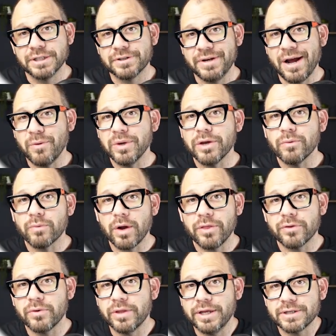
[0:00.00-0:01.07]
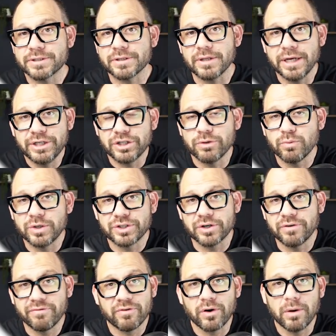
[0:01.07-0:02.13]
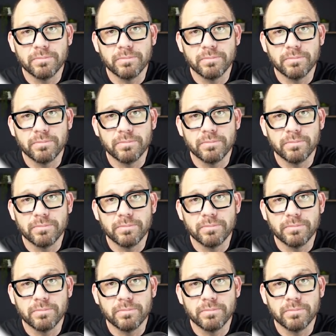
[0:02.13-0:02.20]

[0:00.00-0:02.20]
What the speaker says: so now we can run through the installation wizard for